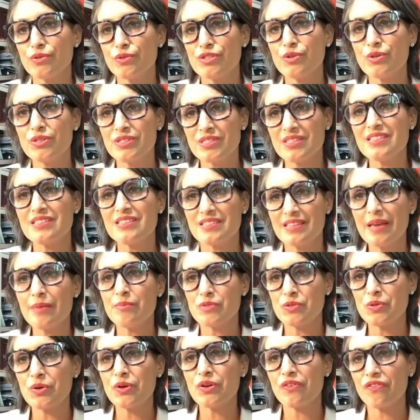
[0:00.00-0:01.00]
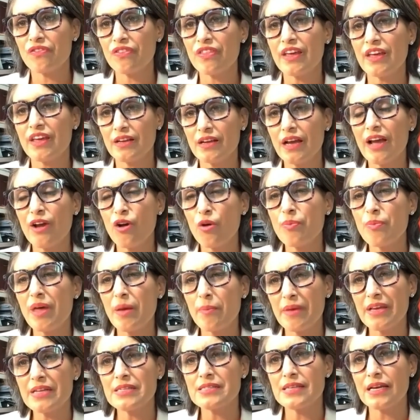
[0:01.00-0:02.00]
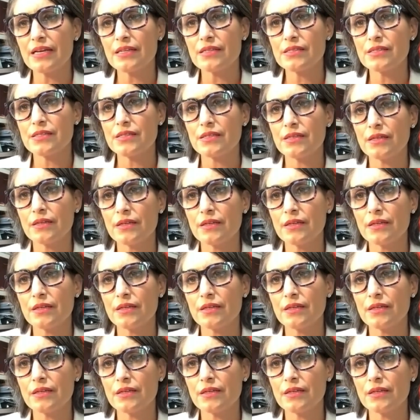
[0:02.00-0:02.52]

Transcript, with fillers: So it's the same sort of thing. I hope that makes sense.